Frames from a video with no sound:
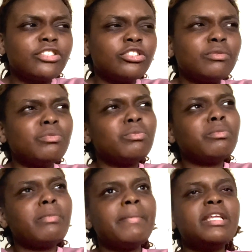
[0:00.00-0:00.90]
actually
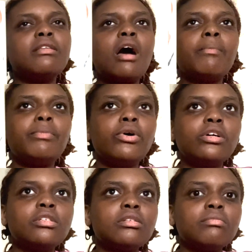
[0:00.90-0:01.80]
maybe not
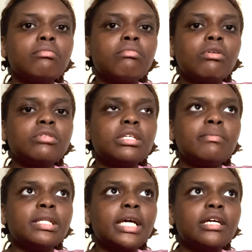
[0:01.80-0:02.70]
books
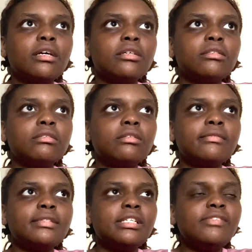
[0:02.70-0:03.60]
mostly, but like
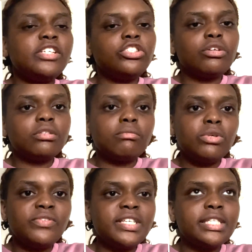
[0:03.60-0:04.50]
TV shows
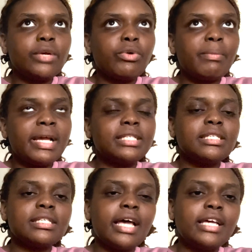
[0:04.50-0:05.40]
and movies, they
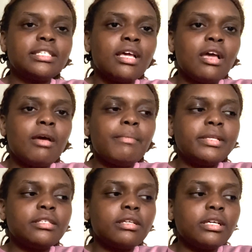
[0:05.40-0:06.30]
romanticize
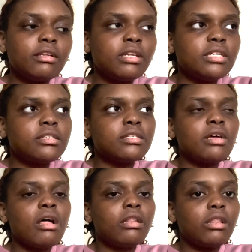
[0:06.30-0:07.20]
mental
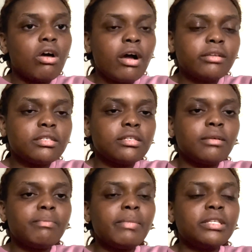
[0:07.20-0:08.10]
illness a lot,
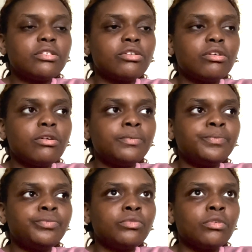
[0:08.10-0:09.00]
mental